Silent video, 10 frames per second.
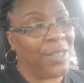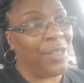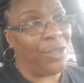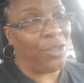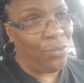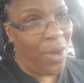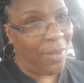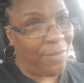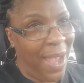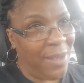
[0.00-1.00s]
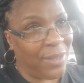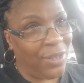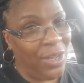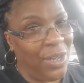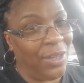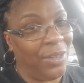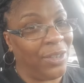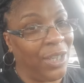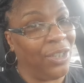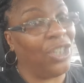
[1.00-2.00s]
to $200,000 a year.
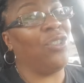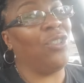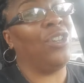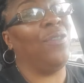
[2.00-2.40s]
See, she